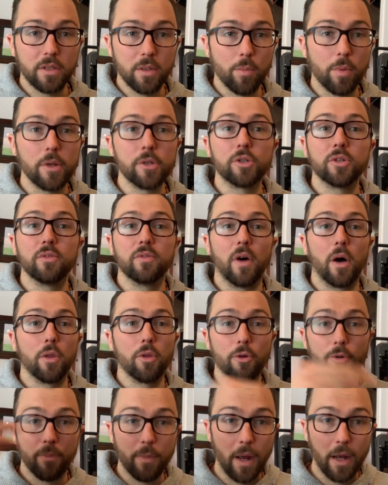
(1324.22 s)
as a bunch of
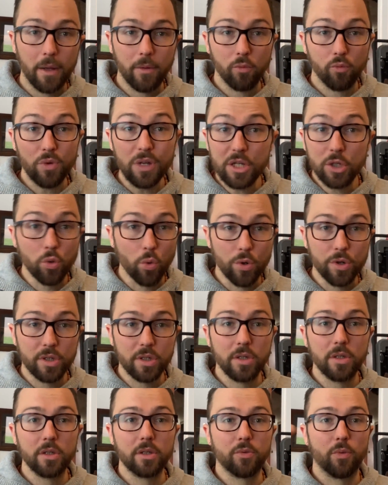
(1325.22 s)
other of my
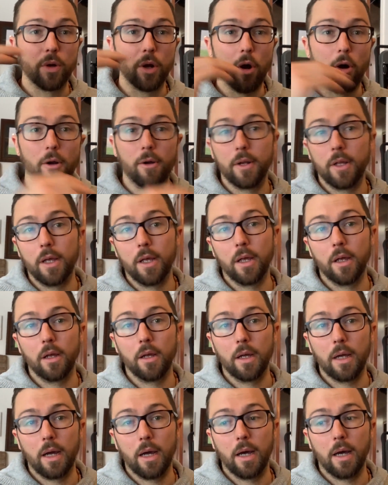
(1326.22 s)
resources
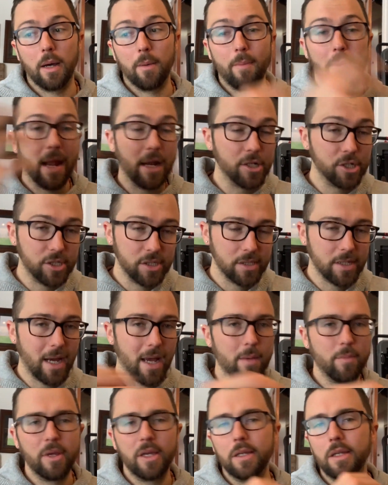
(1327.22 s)
regarding managing
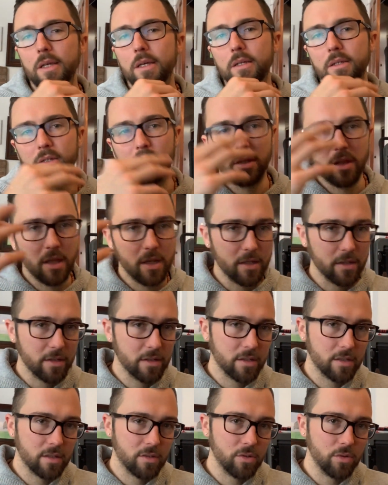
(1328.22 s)
diabetes,
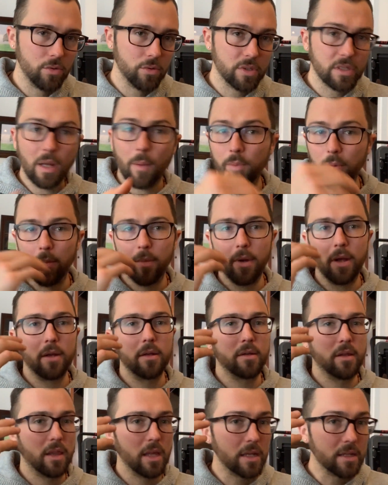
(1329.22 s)
things to
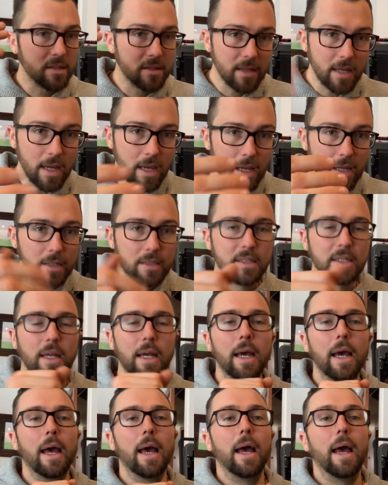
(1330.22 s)
supplement, things to eat,
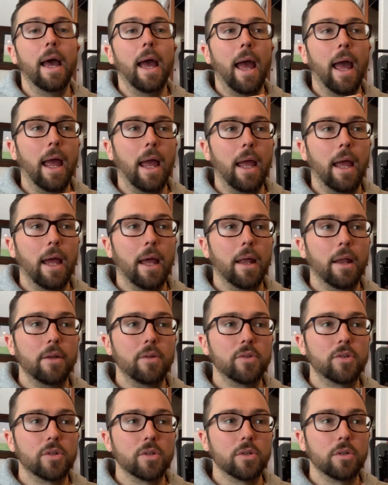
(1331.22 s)

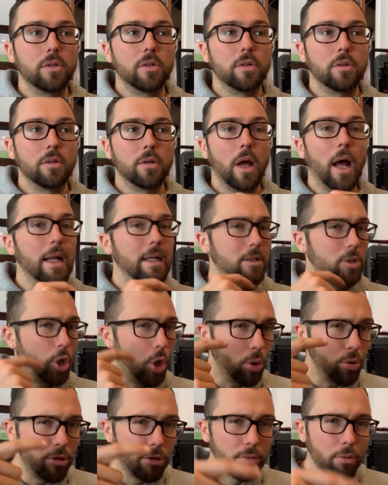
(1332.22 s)
and
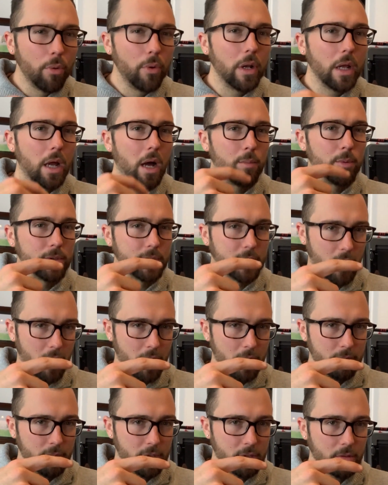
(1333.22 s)
go through it a couple
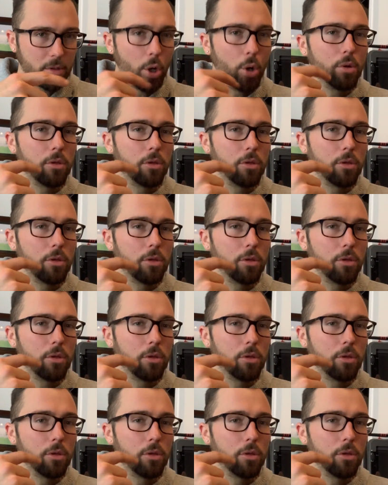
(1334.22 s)
times.